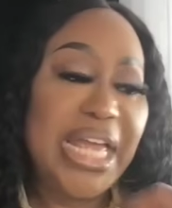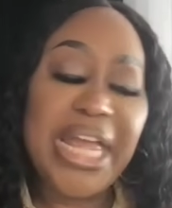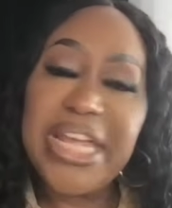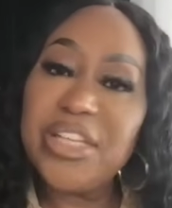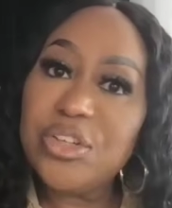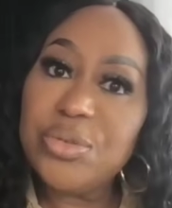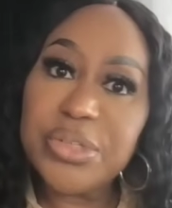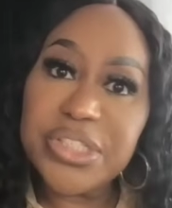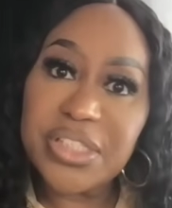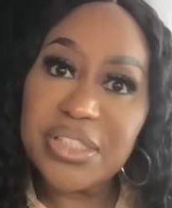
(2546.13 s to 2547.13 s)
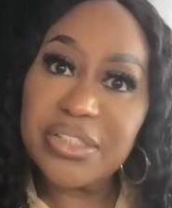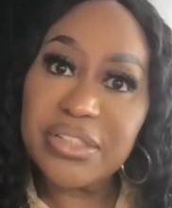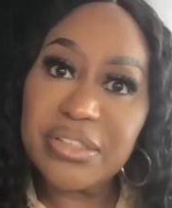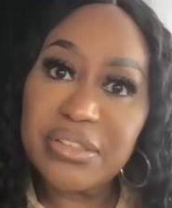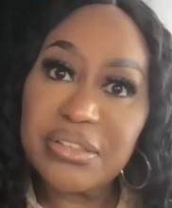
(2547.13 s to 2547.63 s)
8 courses,
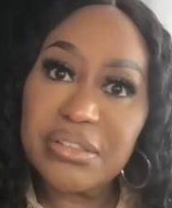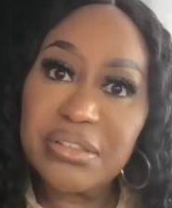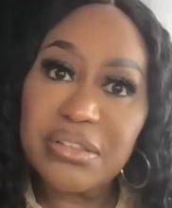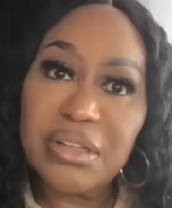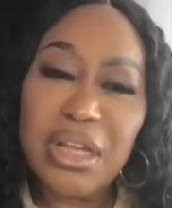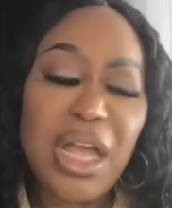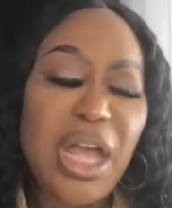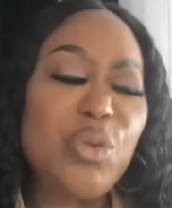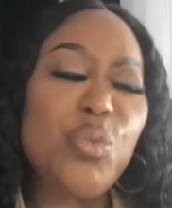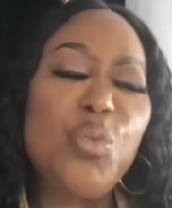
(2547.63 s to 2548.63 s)
and